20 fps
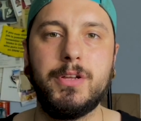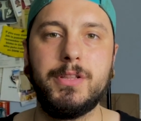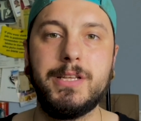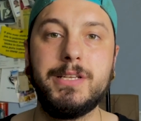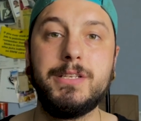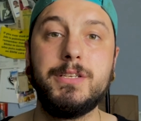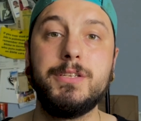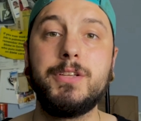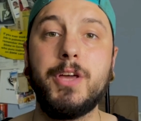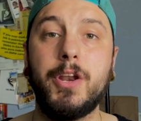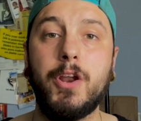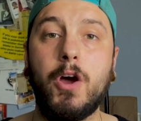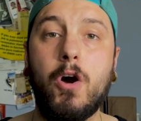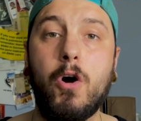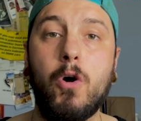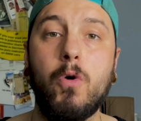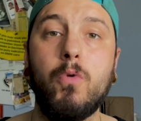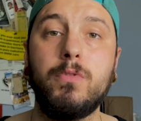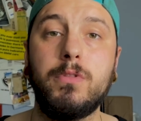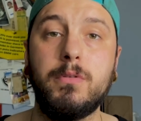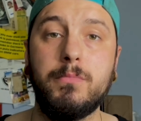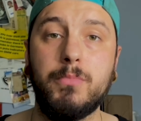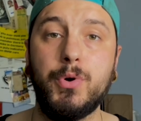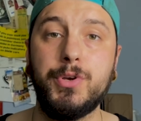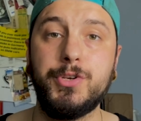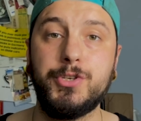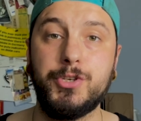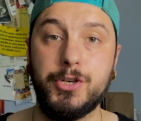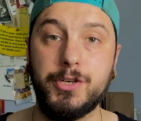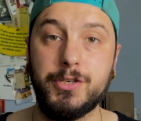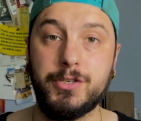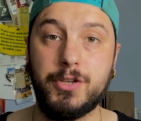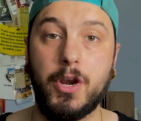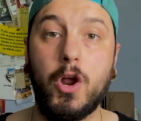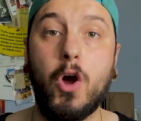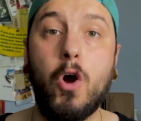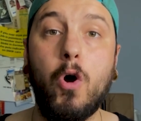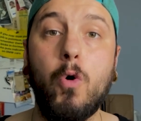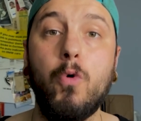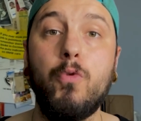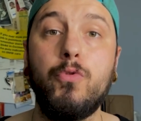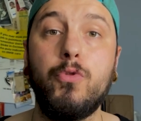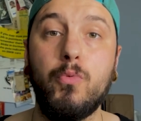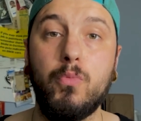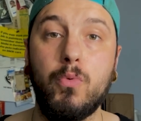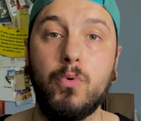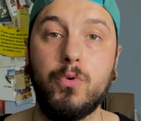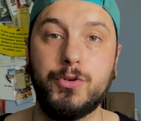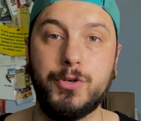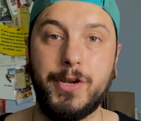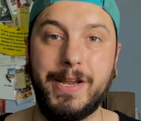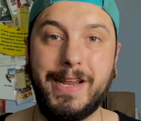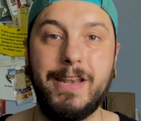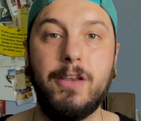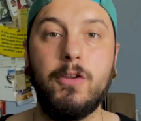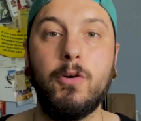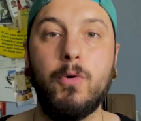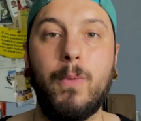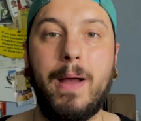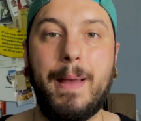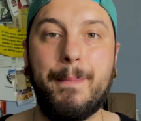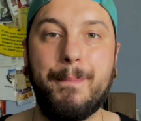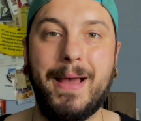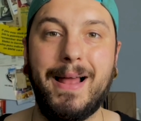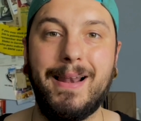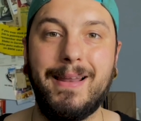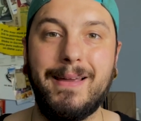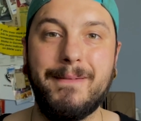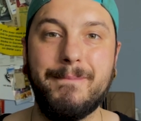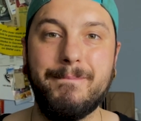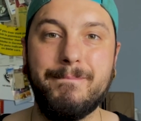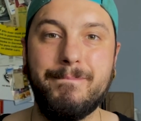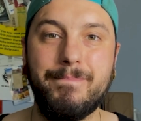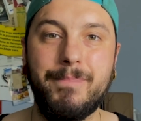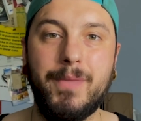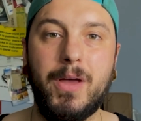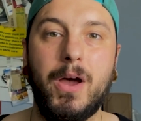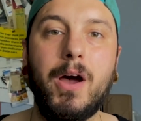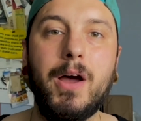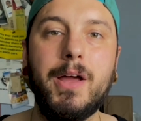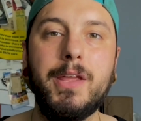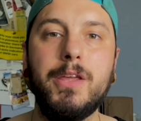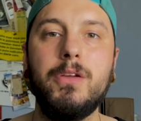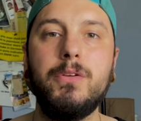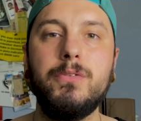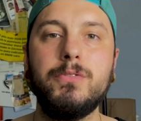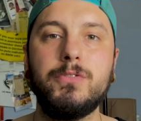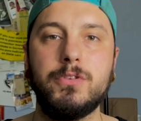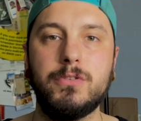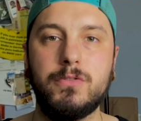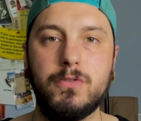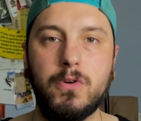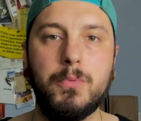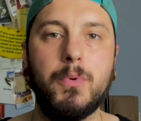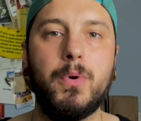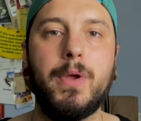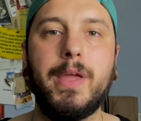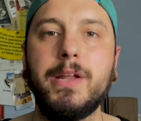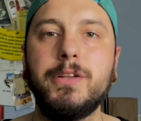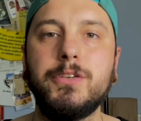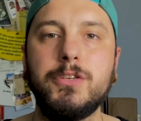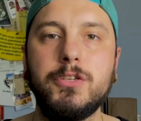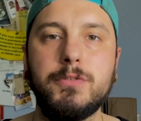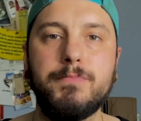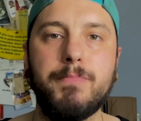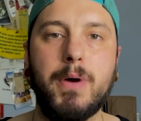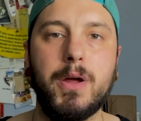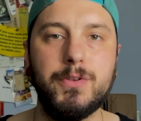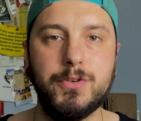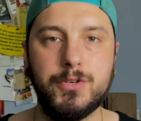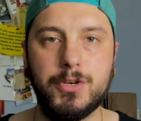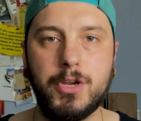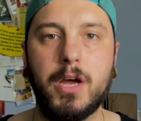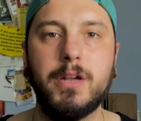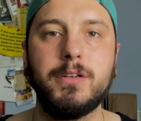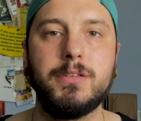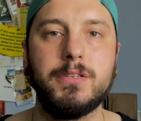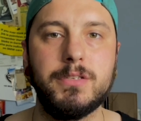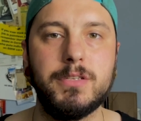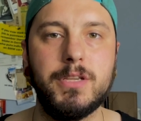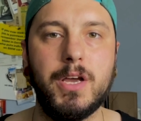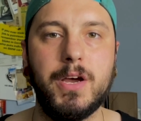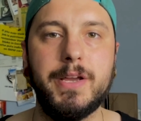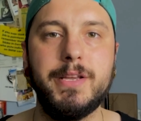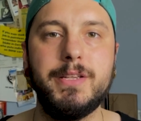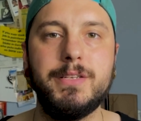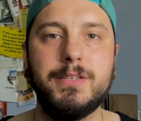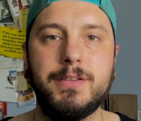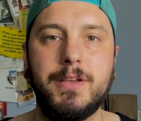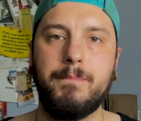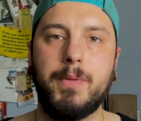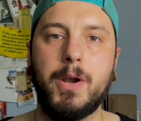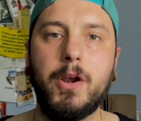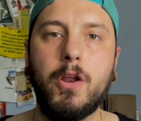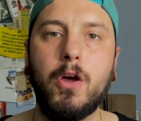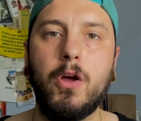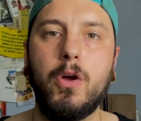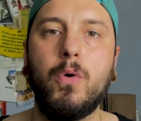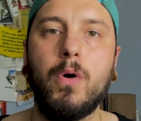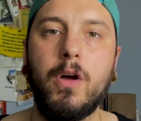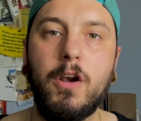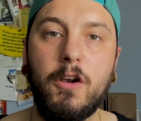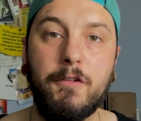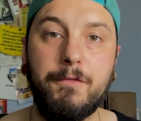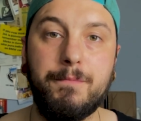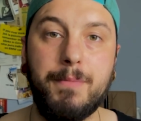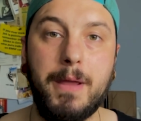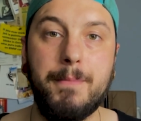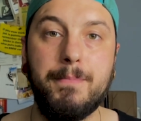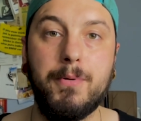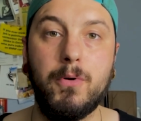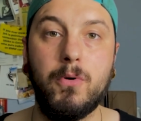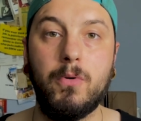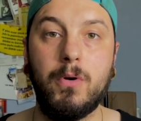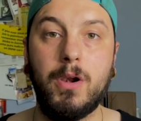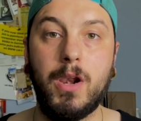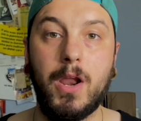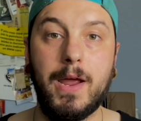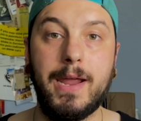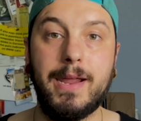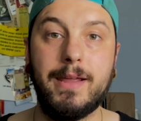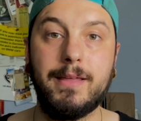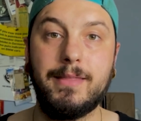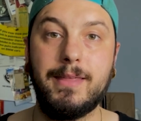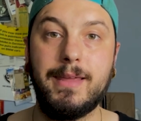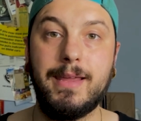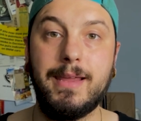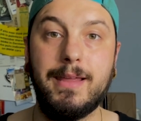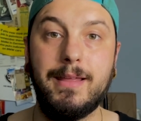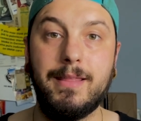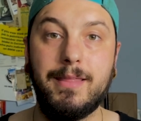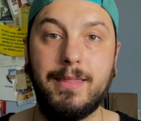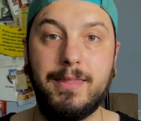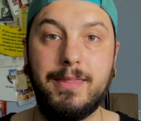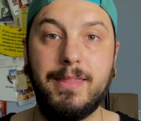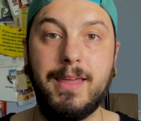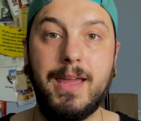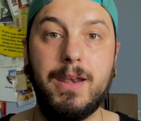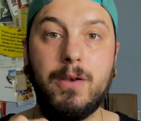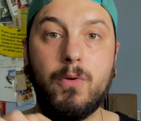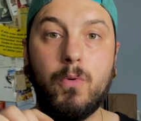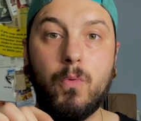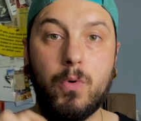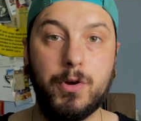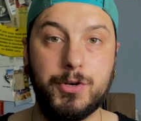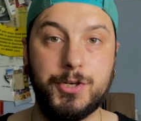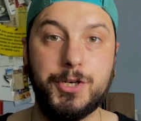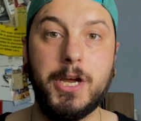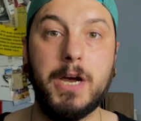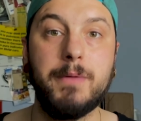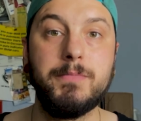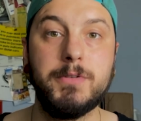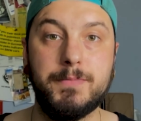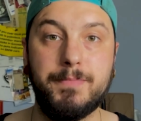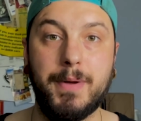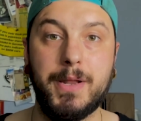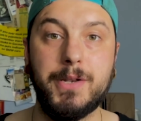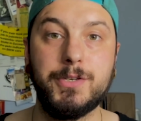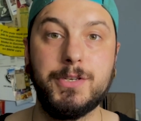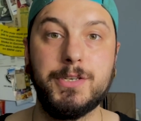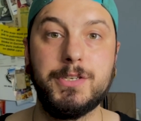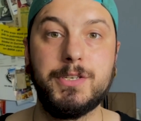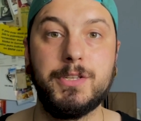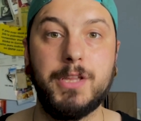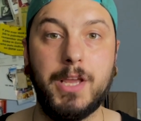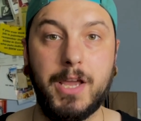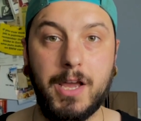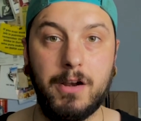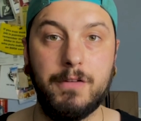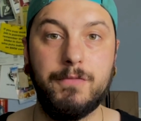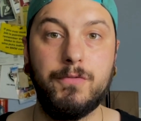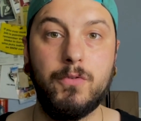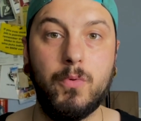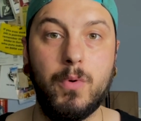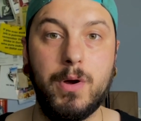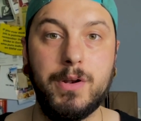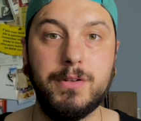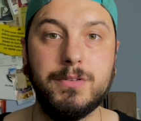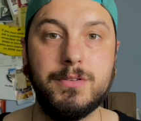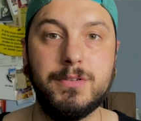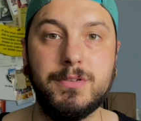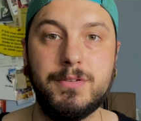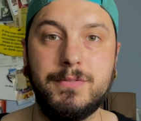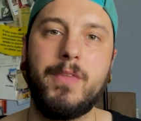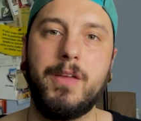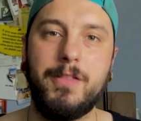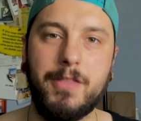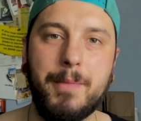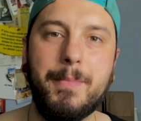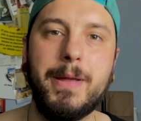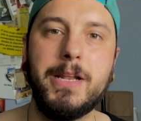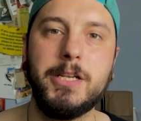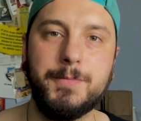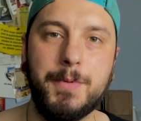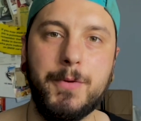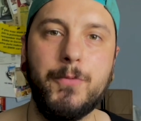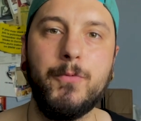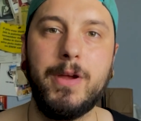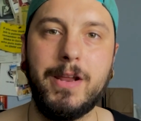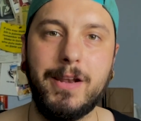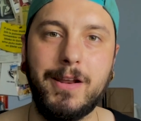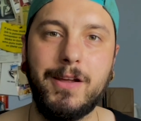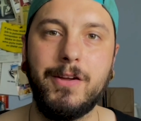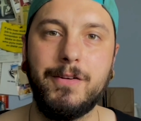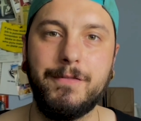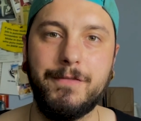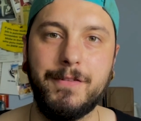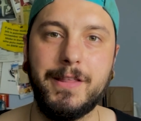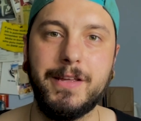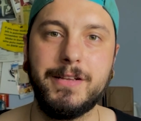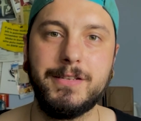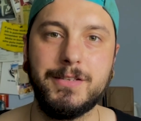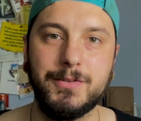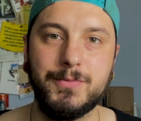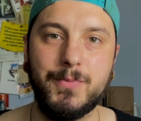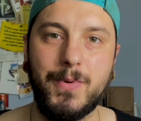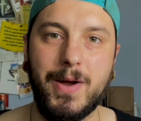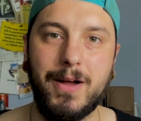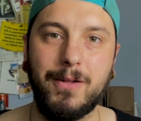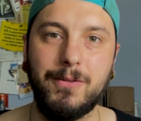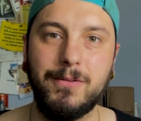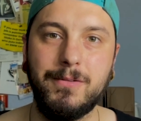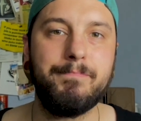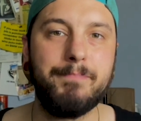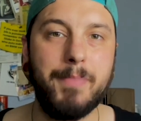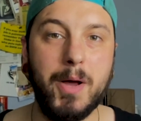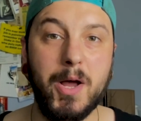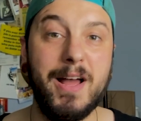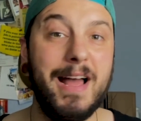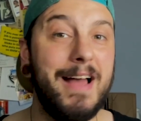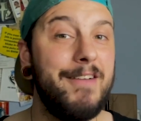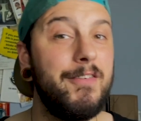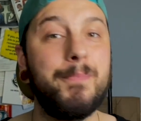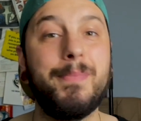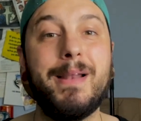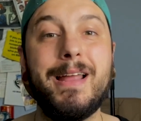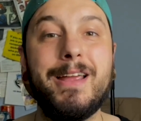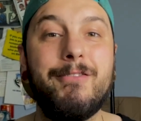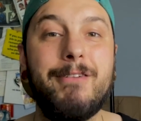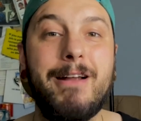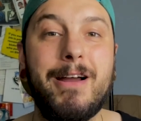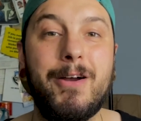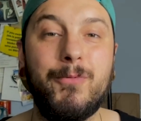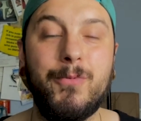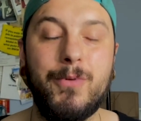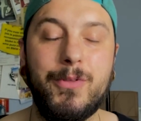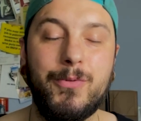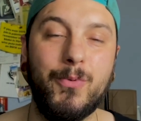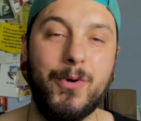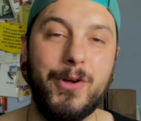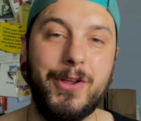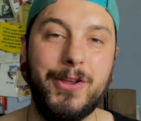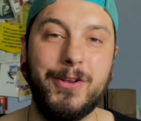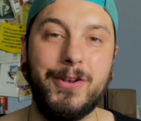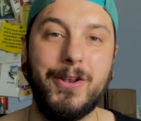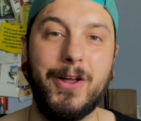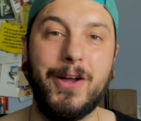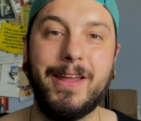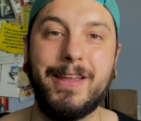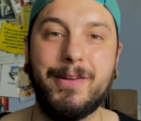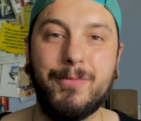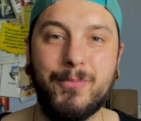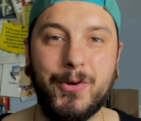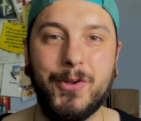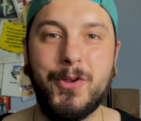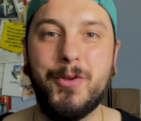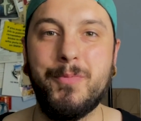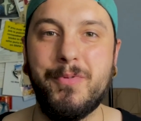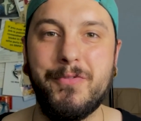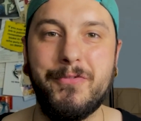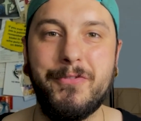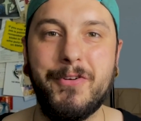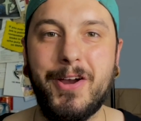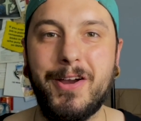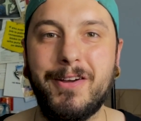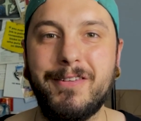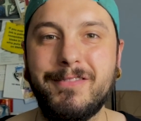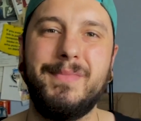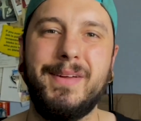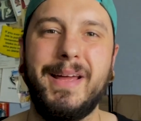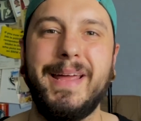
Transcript: This is going to hold the moisture. It's going to hold the water in your wet palette. I use just normal kitchen sponge cut to size, but I know quite a lot of people like the thin washing up sponges, the colourful ones. They're meant to be really good for this as well. But have a play around with what you like and what you prefer.